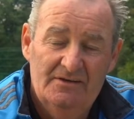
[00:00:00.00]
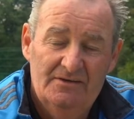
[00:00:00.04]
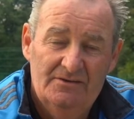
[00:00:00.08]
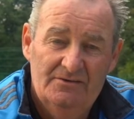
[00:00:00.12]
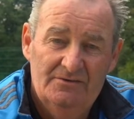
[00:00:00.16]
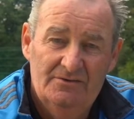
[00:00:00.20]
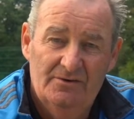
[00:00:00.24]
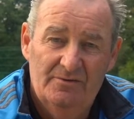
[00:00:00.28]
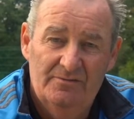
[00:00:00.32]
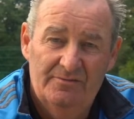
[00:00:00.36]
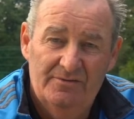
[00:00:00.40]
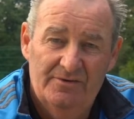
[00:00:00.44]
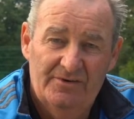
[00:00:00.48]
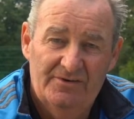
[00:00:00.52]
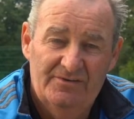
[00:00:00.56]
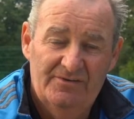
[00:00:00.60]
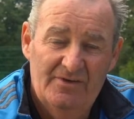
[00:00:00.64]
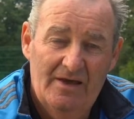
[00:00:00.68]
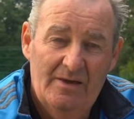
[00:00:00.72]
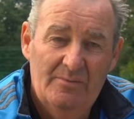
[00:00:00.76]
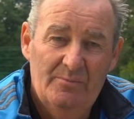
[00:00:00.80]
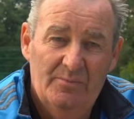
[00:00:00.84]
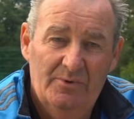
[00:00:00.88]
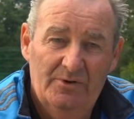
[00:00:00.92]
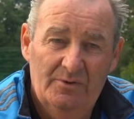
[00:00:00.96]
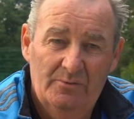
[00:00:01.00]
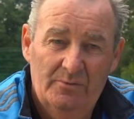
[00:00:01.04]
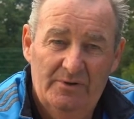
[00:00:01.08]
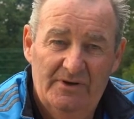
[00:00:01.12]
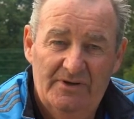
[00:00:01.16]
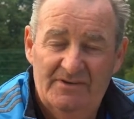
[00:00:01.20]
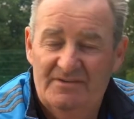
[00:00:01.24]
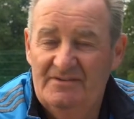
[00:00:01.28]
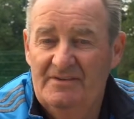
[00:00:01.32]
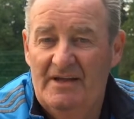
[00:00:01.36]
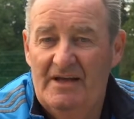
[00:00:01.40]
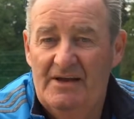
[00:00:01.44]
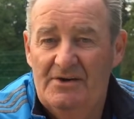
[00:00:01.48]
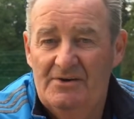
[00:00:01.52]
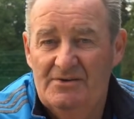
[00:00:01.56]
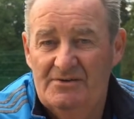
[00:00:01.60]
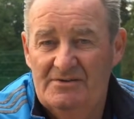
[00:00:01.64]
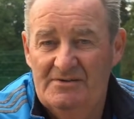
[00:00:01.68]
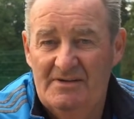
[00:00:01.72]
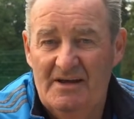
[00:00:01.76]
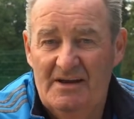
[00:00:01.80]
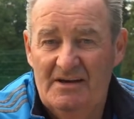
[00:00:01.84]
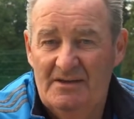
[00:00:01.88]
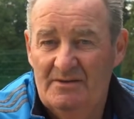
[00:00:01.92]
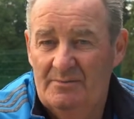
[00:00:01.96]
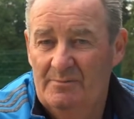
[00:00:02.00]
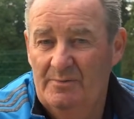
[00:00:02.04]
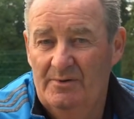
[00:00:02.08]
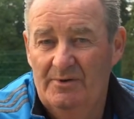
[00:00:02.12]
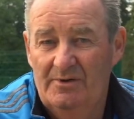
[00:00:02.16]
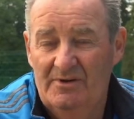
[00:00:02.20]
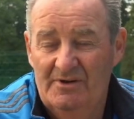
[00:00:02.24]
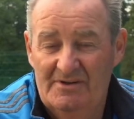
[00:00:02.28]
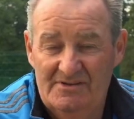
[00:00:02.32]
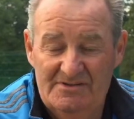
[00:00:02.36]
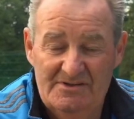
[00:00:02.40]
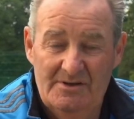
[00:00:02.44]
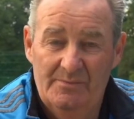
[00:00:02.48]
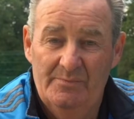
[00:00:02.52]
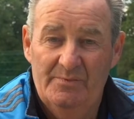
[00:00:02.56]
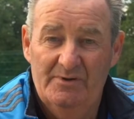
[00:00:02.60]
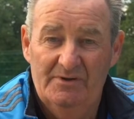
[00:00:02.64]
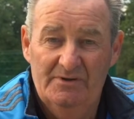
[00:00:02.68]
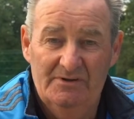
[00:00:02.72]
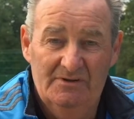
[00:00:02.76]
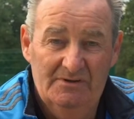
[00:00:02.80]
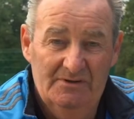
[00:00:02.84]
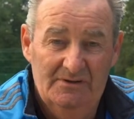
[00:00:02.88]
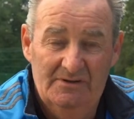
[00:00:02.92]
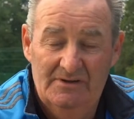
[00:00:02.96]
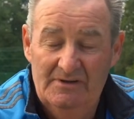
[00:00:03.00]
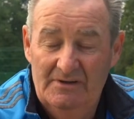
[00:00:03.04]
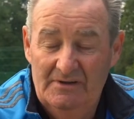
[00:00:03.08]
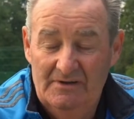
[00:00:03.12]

So, for example, with a standard tennis ball, a typical